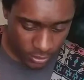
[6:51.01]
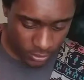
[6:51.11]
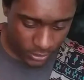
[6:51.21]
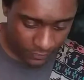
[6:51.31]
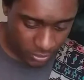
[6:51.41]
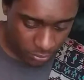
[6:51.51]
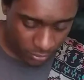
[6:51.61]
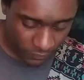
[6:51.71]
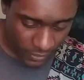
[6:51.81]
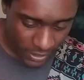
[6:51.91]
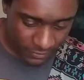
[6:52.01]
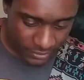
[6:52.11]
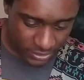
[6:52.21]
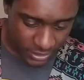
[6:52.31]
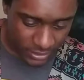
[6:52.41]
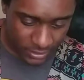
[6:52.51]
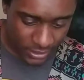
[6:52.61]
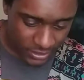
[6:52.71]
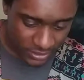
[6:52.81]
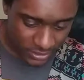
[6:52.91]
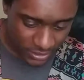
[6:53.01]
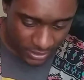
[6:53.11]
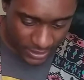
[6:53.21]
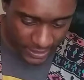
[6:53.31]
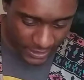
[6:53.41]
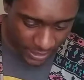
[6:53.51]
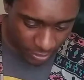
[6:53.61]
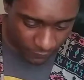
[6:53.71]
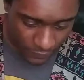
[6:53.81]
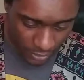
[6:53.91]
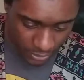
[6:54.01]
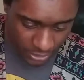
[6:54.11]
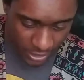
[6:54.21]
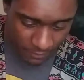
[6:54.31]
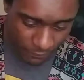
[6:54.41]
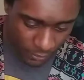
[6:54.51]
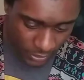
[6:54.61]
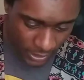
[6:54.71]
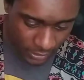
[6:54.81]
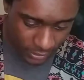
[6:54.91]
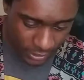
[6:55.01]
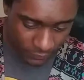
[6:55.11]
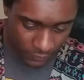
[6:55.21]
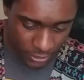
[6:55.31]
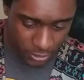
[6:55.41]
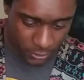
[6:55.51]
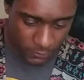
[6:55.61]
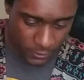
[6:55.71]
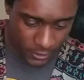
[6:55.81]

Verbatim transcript: 725, it says, uh, Since the day that your fathers came forth out of the land of Egypt,